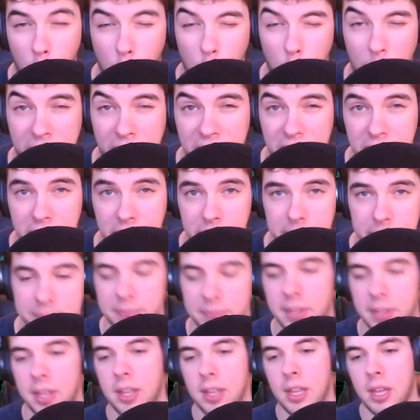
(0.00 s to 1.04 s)
Wink.
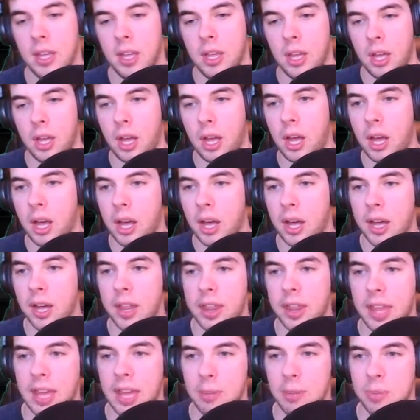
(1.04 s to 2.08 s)

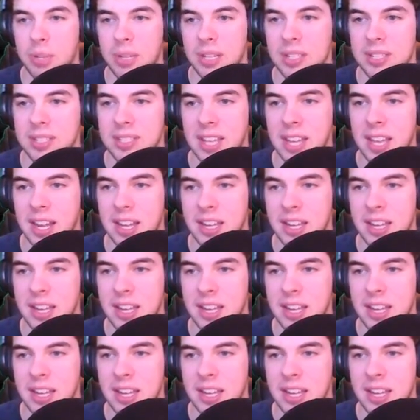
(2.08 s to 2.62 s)
That being said,